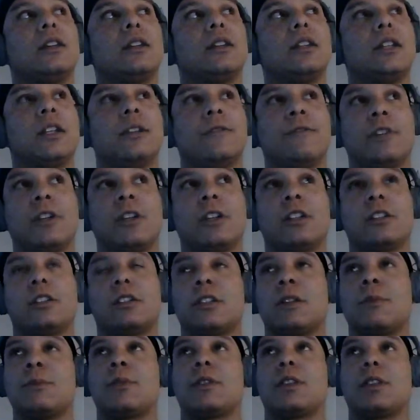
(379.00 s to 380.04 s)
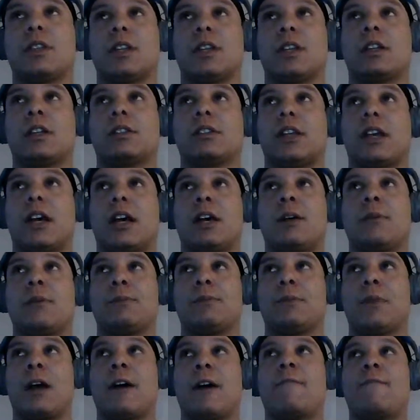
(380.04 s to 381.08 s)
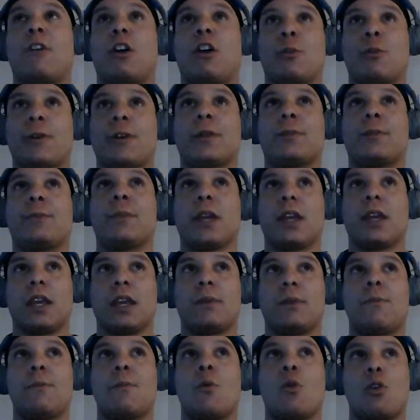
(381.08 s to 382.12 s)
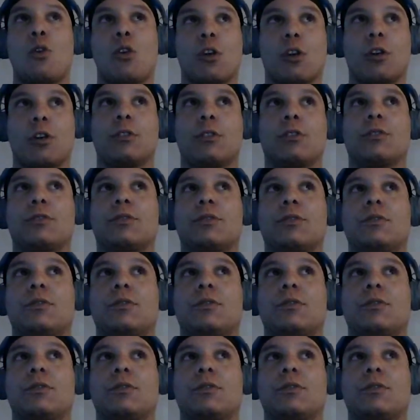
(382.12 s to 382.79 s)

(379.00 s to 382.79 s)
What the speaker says: even in the sum of things, I've already made more